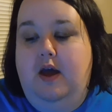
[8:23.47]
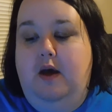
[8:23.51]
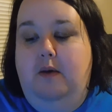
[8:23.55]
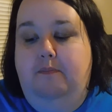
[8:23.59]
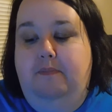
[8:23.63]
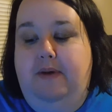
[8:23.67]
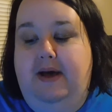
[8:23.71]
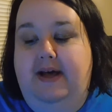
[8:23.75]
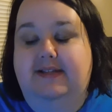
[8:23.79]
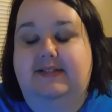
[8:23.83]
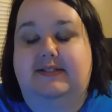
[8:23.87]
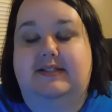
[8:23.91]

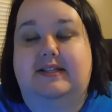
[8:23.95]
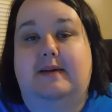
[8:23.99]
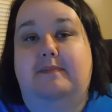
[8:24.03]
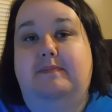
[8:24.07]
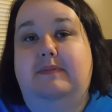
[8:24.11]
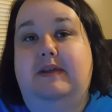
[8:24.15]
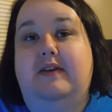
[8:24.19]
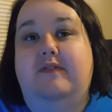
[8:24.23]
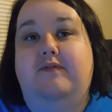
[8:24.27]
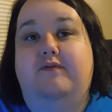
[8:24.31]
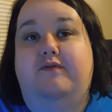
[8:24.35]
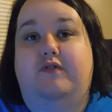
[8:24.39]
But
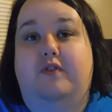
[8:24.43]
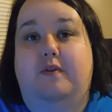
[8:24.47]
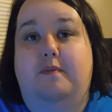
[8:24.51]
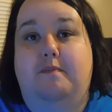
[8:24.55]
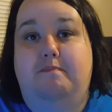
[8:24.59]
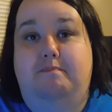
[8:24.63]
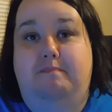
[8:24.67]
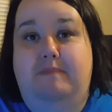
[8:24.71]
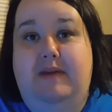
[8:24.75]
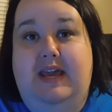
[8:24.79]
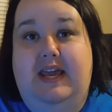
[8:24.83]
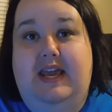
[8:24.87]
something for
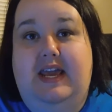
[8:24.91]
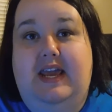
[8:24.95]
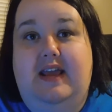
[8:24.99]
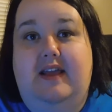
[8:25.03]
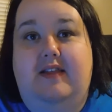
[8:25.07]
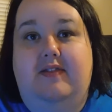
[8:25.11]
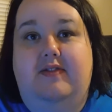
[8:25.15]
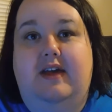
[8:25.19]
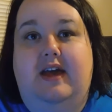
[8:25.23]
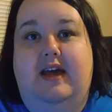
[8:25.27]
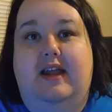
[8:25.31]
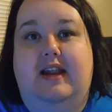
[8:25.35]

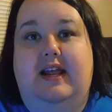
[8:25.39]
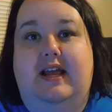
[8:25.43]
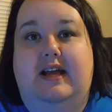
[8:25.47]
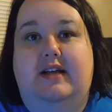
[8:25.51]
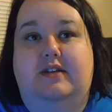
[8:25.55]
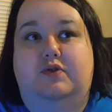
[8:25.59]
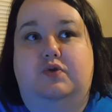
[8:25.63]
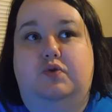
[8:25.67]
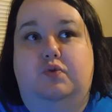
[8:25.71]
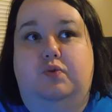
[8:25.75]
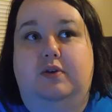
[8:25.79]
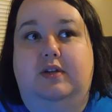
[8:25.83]
me that
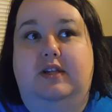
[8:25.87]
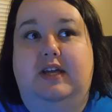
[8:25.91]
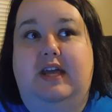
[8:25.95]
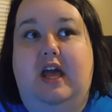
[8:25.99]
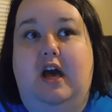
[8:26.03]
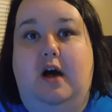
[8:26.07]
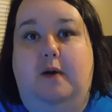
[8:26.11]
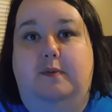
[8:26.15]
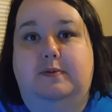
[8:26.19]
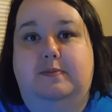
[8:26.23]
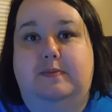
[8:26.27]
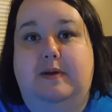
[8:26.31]
has really
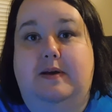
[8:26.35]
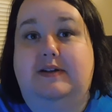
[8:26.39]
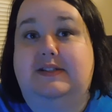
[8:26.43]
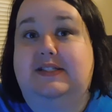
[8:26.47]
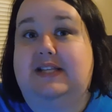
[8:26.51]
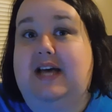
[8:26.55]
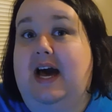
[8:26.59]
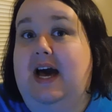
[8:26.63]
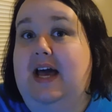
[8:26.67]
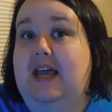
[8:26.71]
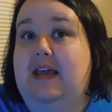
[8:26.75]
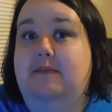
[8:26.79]
helped me,
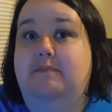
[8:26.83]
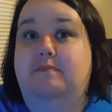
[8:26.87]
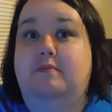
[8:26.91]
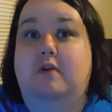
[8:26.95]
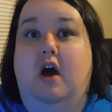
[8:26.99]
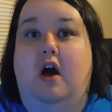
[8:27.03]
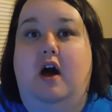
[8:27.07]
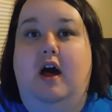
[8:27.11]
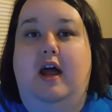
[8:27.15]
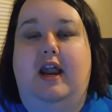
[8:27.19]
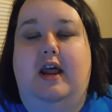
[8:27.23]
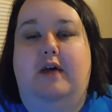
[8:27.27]
because I am
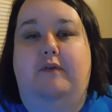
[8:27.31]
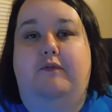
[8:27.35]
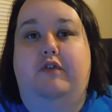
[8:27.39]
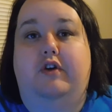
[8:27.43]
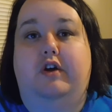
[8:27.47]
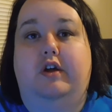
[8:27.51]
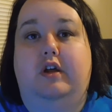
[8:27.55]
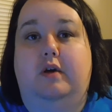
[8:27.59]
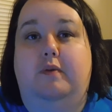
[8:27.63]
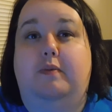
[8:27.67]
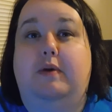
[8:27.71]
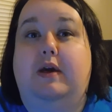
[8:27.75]
not a
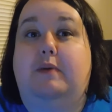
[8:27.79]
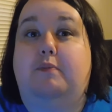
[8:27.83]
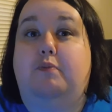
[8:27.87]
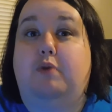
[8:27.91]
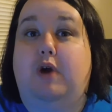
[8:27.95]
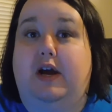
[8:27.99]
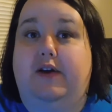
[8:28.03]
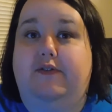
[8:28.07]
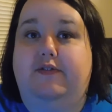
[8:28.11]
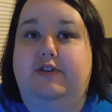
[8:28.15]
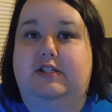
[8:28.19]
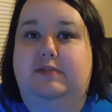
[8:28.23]
really big
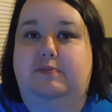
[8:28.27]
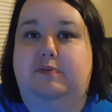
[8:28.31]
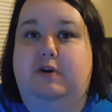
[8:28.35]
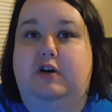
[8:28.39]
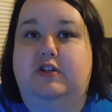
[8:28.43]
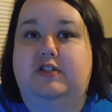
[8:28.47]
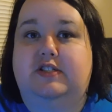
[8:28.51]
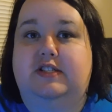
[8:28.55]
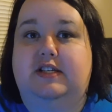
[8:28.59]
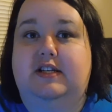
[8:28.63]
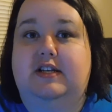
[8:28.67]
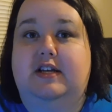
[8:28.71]
breakfast
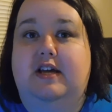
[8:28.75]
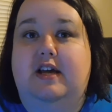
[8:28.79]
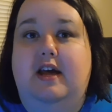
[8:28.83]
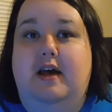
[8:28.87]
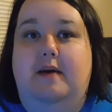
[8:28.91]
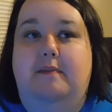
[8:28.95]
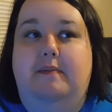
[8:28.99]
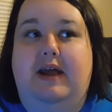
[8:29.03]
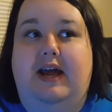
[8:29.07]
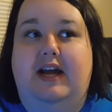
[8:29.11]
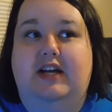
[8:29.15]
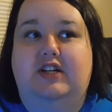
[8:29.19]
person,
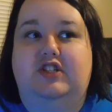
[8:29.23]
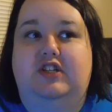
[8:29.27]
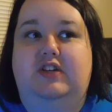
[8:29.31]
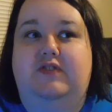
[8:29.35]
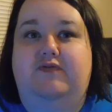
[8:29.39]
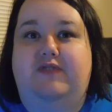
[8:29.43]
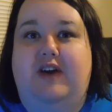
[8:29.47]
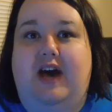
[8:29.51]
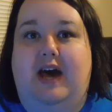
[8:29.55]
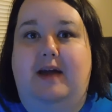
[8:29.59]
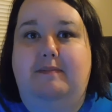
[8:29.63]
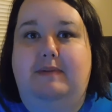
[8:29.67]
but I actually
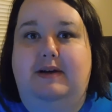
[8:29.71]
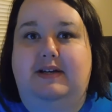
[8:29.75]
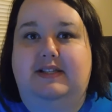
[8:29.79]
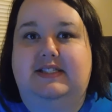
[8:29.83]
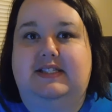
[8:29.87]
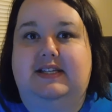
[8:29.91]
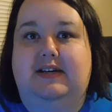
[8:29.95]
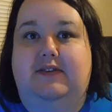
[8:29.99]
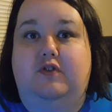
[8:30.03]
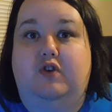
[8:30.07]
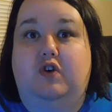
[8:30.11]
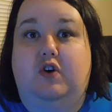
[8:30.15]
find
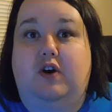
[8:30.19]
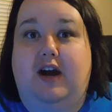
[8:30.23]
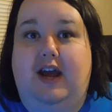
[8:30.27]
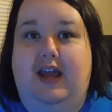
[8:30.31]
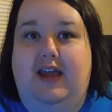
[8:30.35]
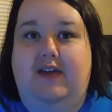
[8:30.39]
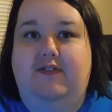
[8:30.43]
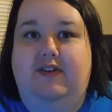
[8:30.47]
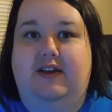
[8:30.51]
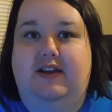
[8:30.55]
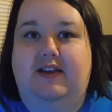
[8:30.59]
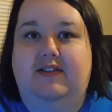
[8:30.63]
myself
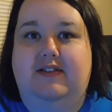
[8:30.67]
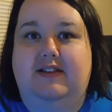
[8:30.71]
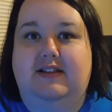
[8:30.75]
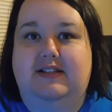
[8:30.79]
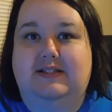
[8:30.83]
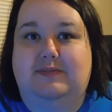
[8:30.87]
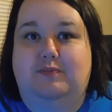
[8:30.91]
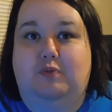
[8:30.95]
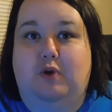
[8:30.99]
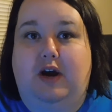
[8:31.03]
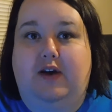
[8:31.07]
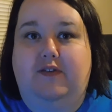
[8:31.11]
craving
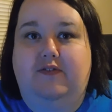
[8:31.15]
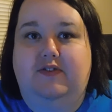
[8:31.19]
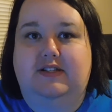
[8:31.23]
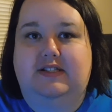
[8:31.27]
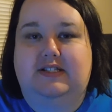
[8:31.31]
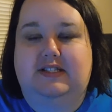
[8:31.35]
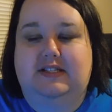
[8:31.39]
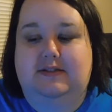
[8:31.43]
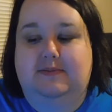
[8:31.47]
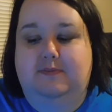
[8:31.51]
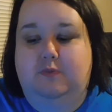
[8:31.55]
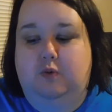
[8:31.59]
this
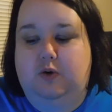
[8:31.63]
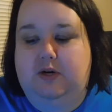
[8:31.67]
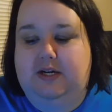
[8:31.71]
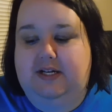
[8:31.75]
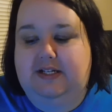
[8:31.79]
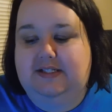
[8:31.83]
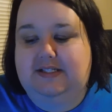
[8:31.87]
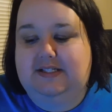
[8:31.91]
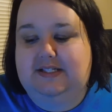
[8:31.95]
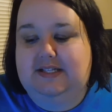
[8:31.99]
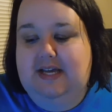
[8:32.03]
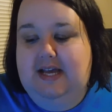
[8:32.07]
breakfast in the
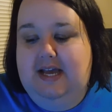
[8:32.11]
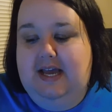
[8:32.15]
mornings,